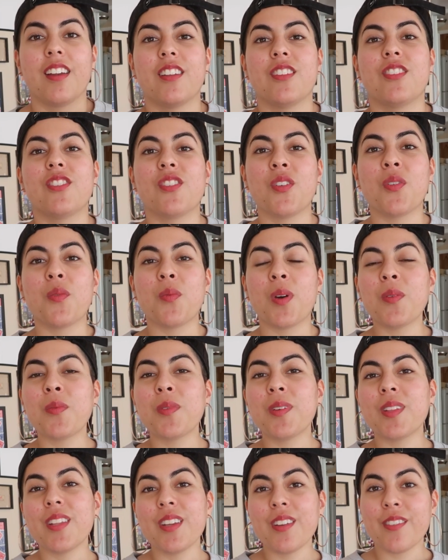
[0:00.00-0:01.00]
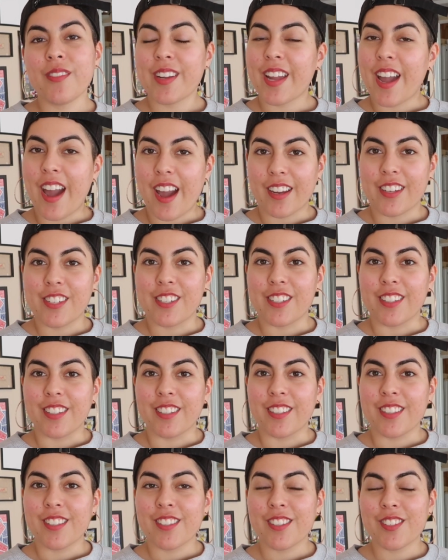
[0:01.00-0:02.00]
So what were the
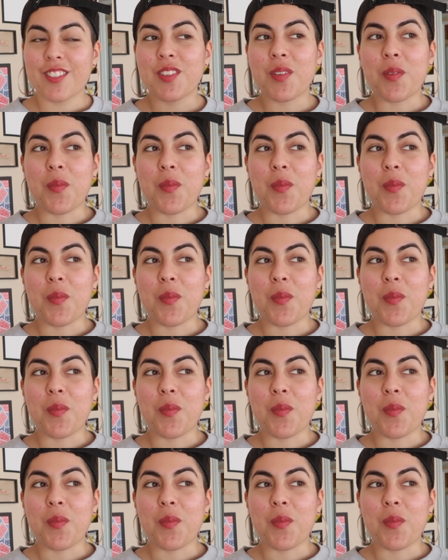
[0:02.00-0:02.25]
reactions